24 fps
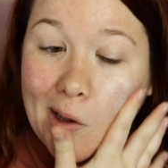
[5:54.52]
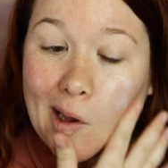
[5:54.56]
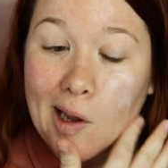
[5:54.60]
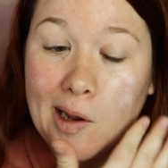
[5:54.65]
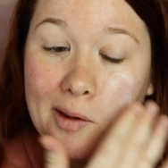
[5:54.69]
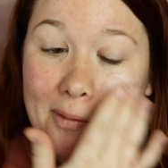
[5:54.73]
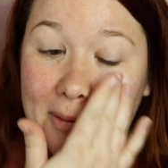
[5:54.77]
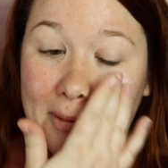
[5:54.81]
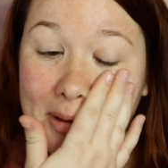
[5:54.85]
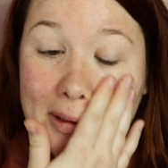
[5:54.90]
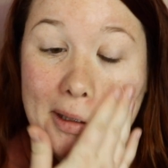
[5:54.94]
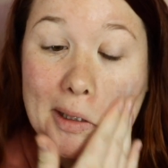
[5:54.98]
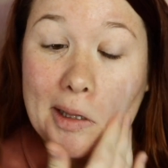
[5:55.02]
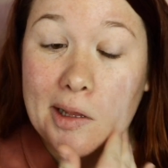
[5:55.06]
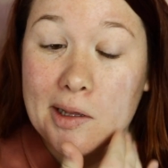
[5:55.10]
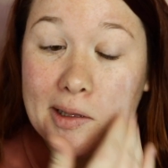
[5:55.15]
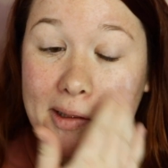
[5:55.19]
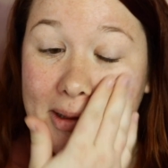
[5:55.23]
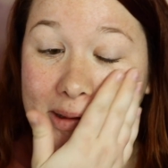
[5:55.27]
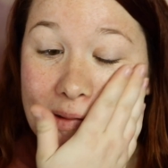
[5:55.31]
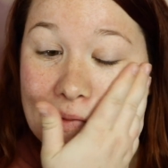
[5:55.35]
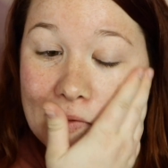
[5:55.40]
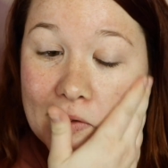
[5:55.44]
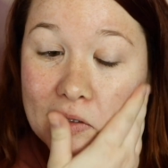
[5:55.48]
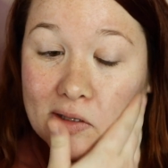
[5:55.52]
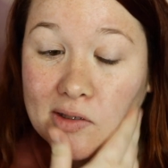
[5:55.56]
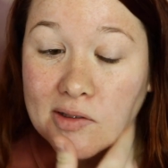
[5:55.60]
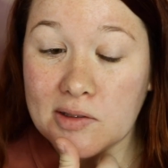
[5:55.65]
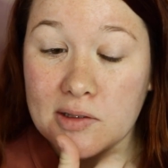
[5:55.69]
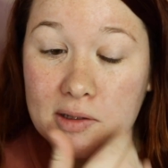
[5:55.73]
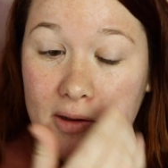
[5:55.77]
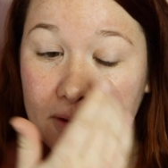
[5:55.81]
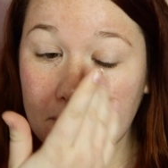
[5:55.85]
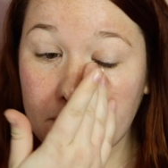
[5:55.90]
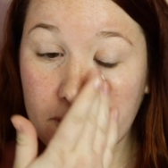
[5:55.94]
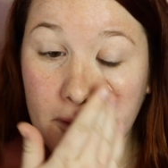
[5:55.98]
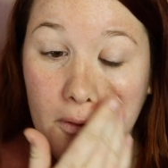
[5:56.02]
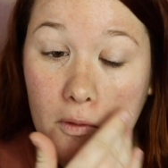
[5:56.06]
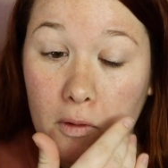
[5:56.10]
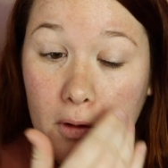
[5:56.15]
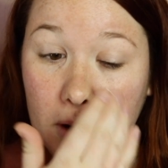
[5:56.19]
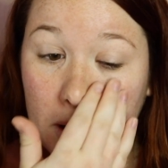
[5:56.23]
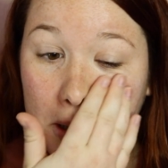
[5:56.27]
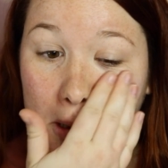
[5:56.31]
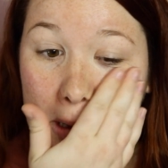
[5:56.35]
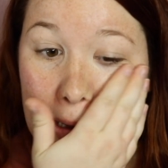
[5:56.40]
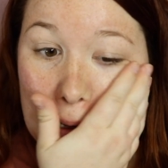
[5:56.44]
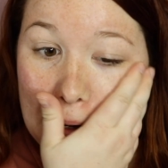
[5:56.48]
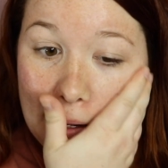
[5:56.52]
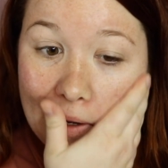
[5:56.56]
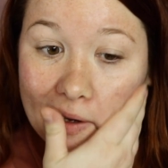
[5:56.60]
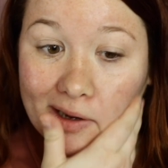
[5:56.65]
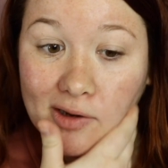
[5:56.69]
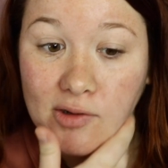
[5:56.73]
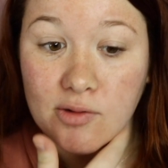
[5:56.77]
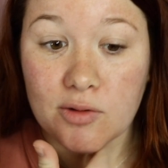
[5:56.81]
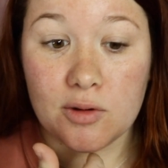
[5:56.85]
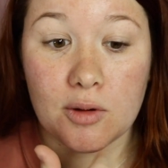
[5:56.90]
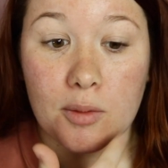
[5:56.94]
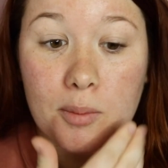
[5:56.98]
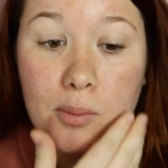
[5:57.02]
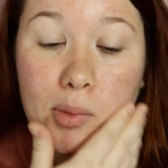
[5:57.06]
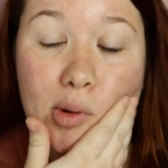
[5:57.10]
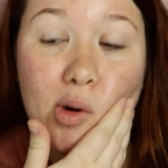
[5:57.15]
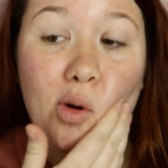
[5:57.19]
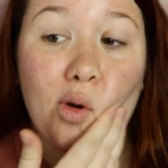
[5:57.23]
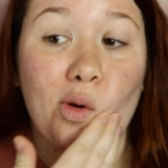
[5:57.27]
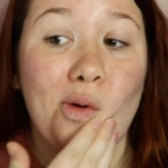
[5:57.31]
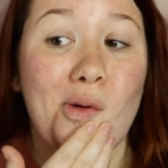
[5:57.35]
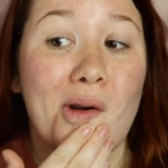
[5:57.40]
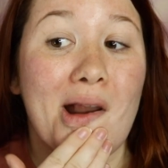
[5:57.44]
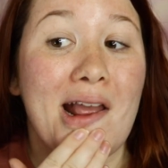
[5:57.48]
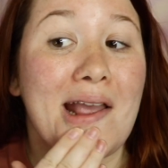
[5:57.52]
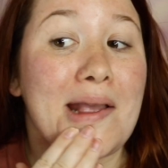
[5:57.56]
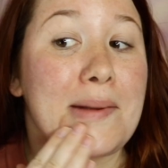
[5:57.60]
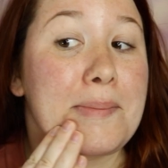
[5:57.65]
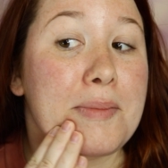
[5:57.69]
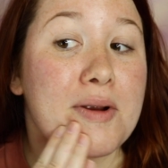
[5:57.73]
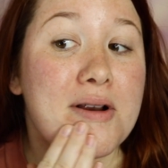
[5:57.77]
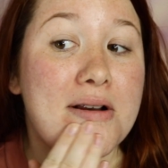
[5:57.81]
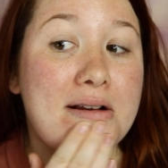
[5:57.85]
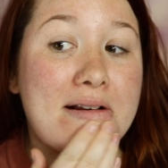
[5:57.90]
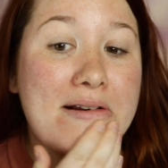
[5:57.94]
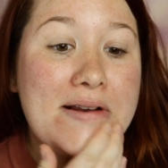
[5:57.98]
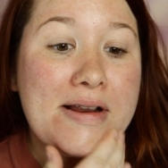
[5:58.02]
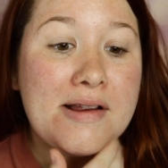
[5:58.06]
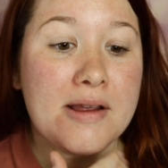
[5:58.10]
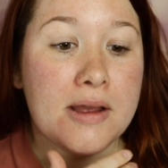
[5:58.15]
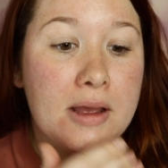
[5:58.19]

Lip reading: I really like this for an actual primer.